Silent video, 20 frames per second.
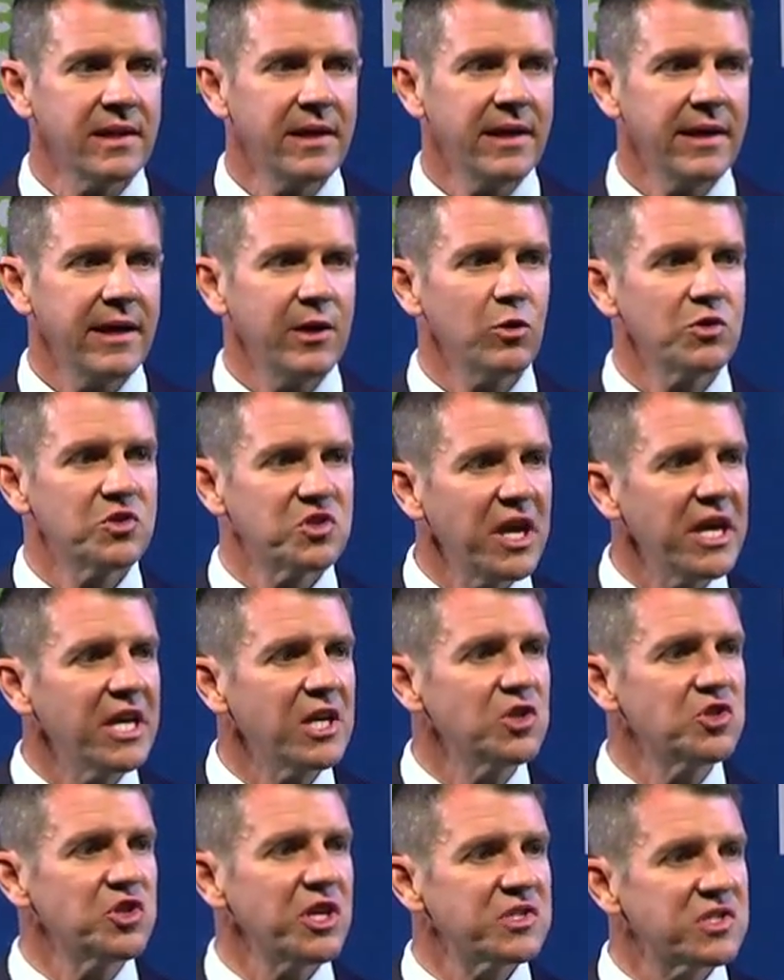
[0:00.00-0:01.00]
It'll
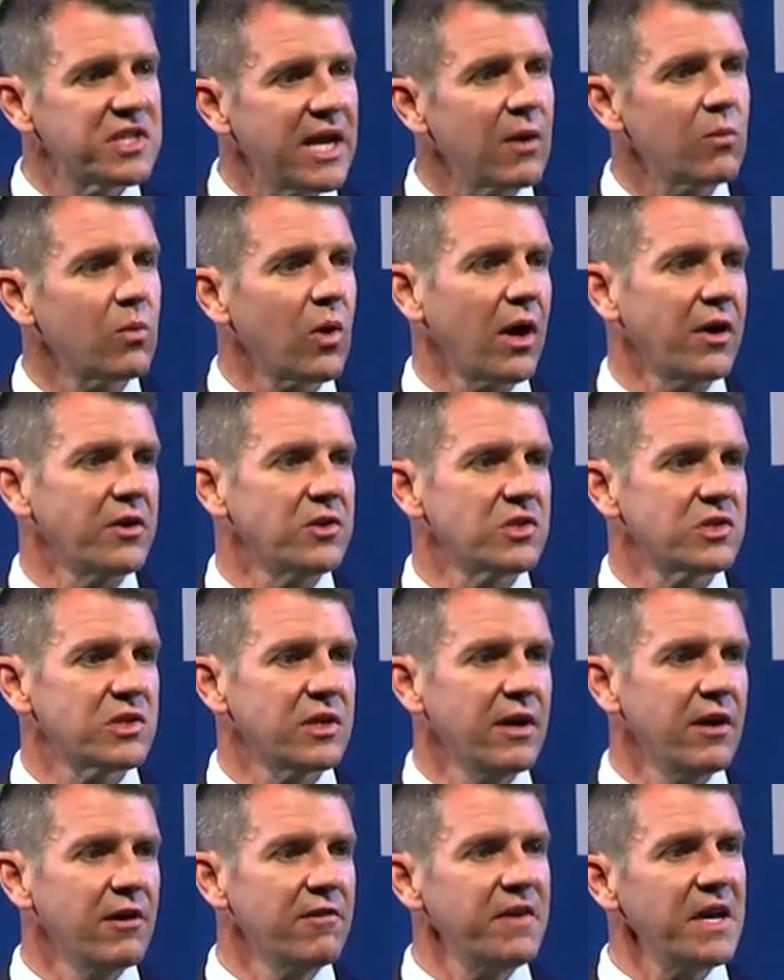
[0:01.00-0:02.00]
decongest our roads,
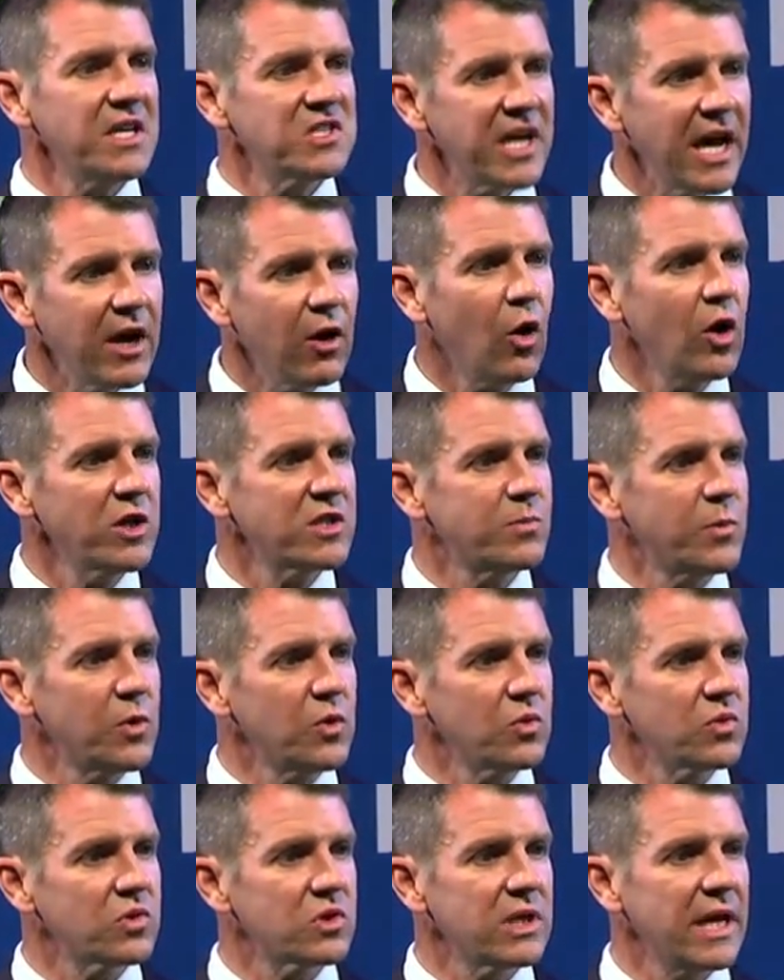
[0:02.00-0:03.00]
fix our
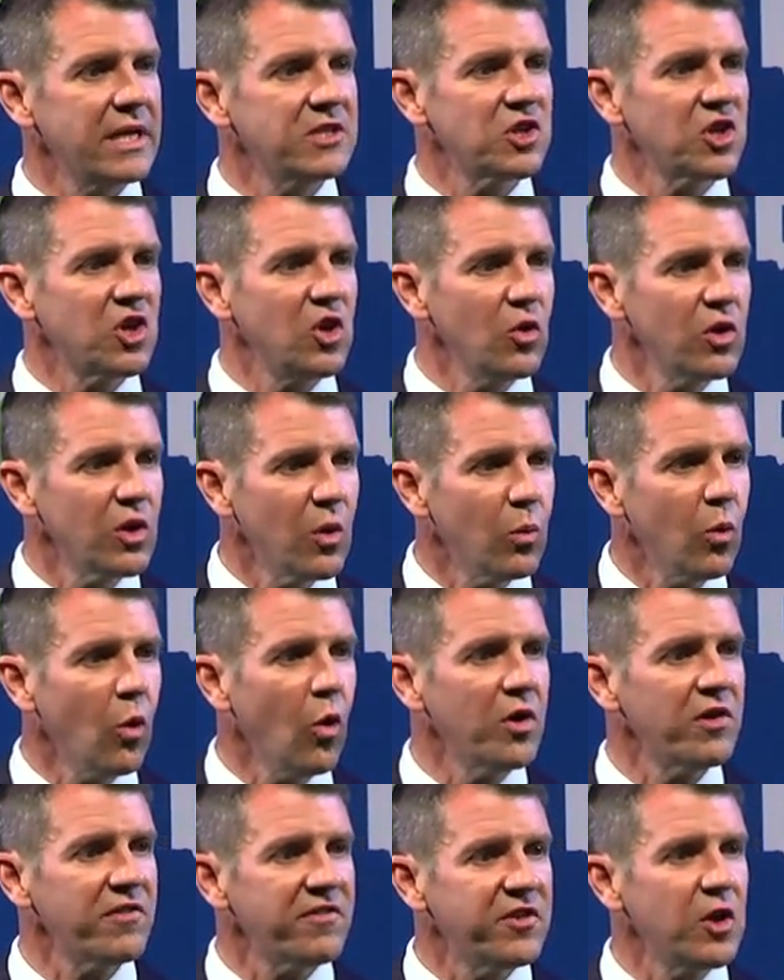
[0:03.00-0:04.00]
hospitals, and secure the
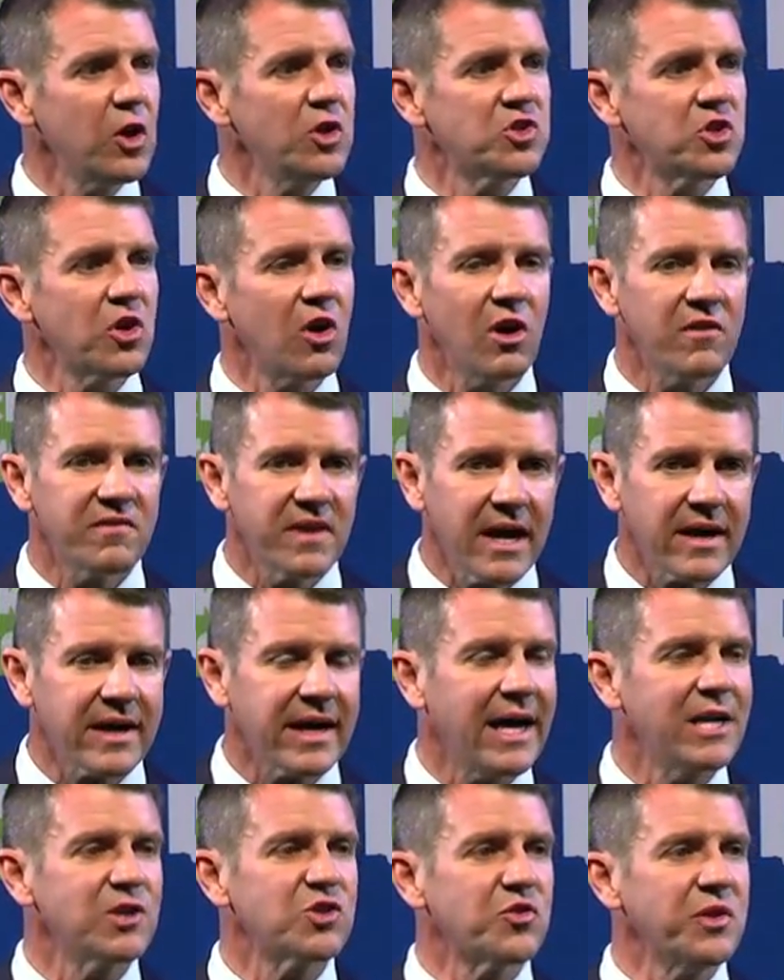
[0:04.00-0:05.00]
water future of our
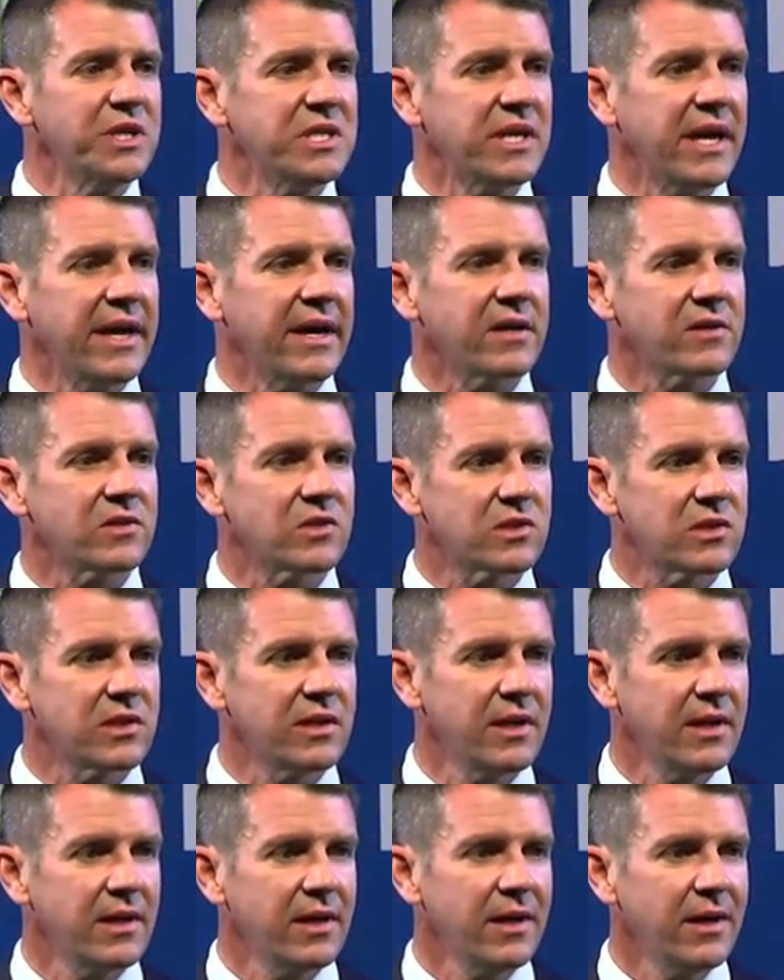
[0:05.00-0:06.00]
country towns.
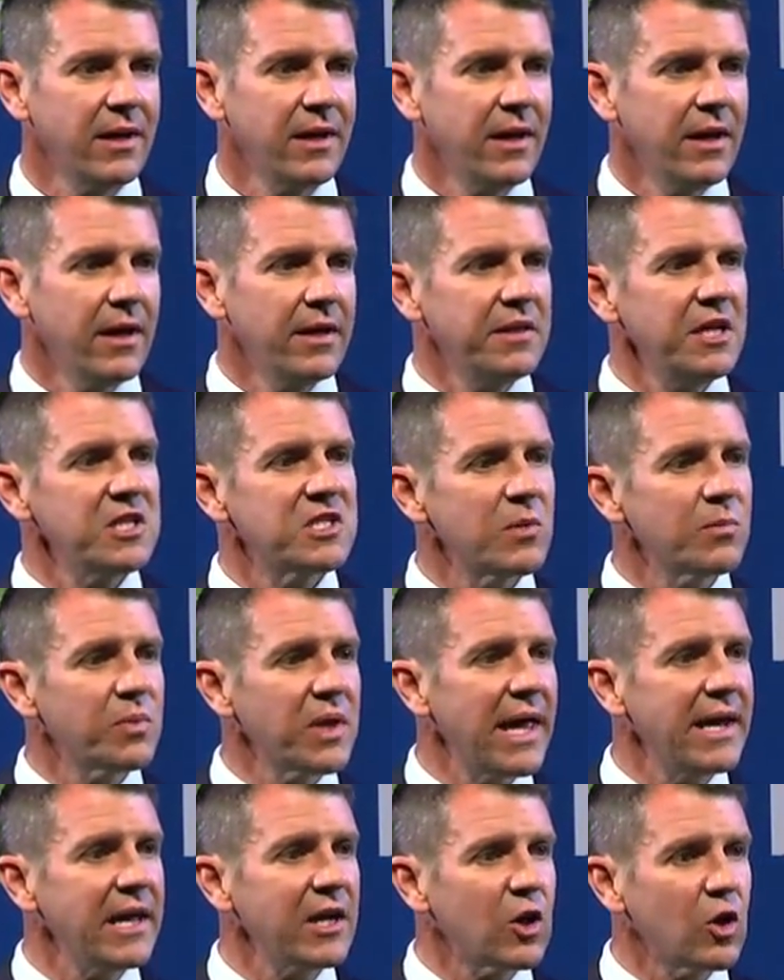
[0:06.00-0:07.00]
This
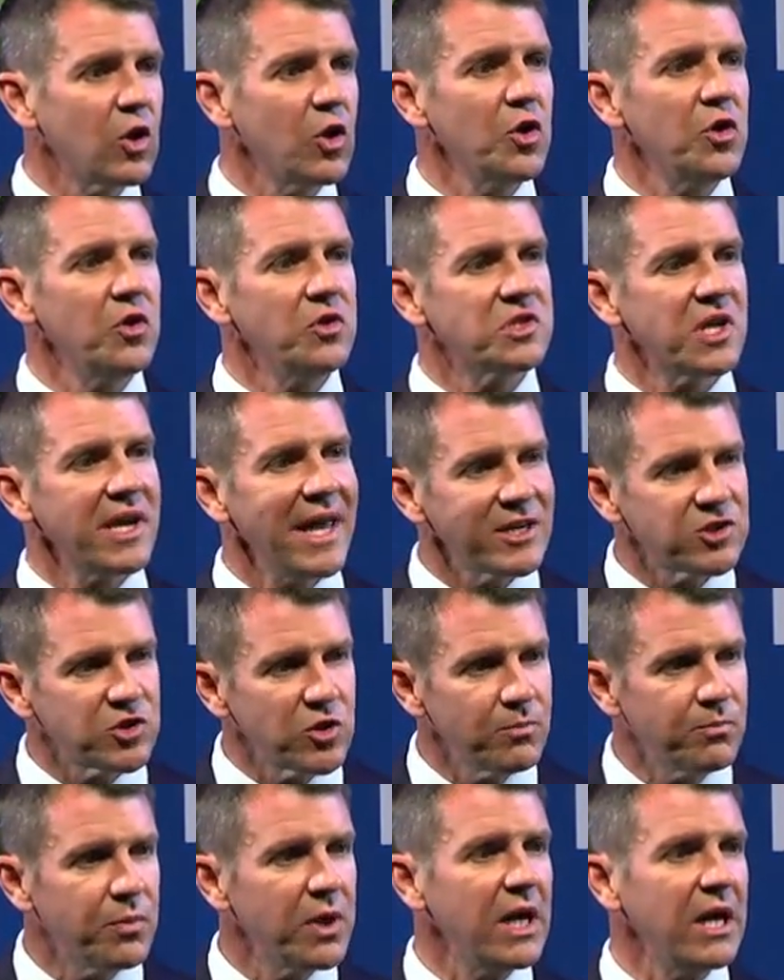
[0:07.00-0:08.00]
plan includes an extra
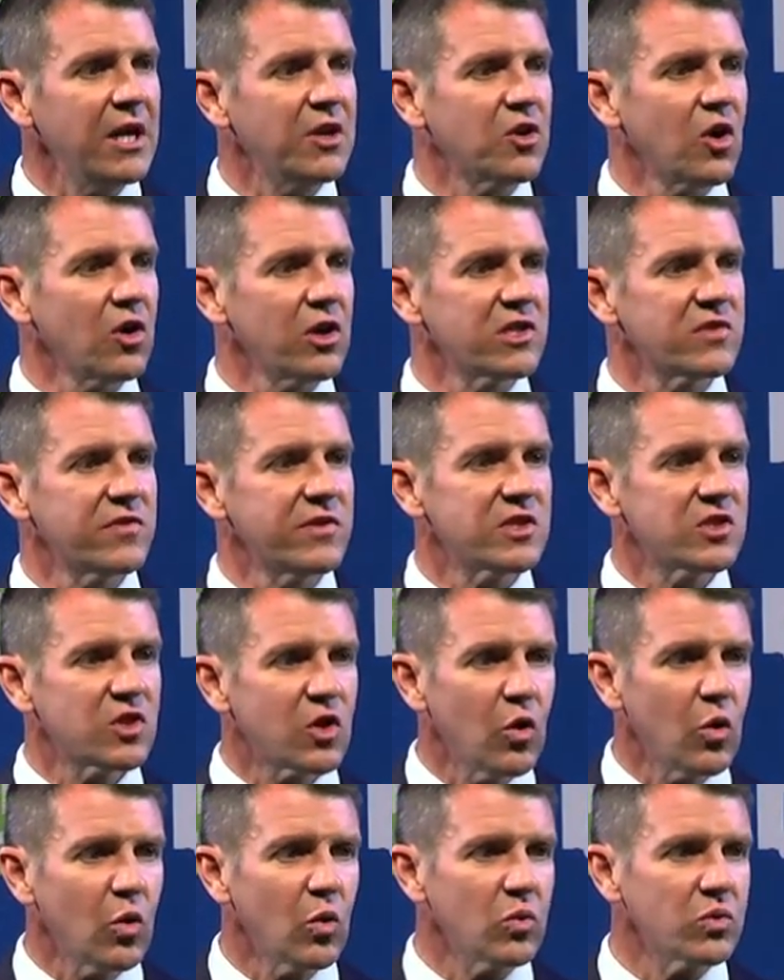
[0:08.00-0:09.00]
$1 billion for
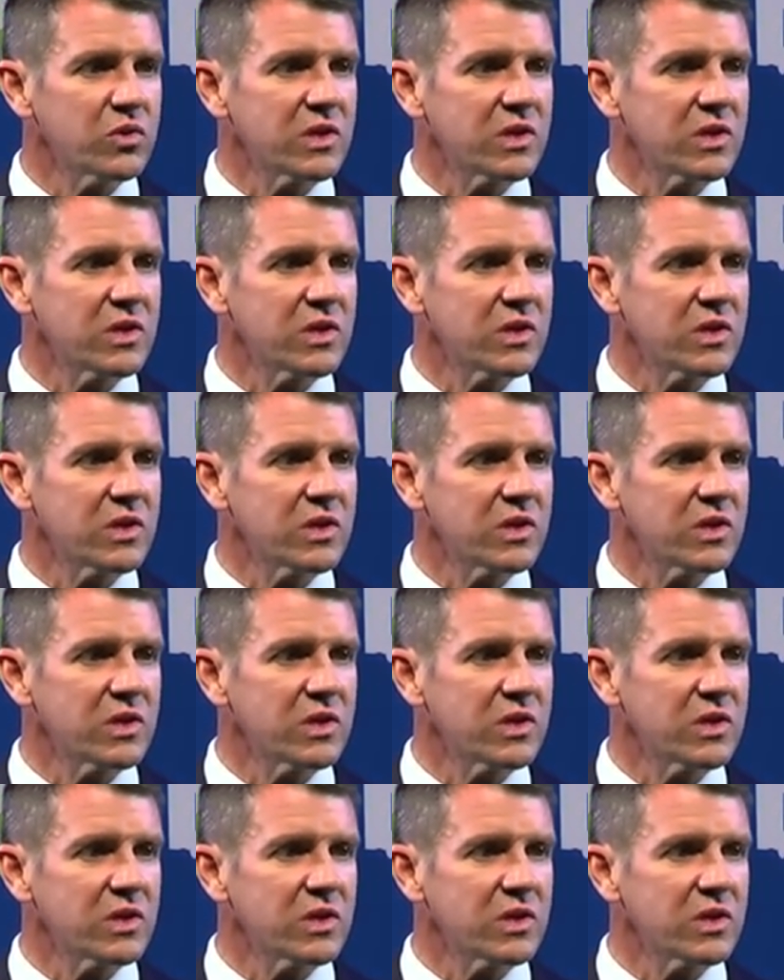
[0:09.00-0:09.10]
schools,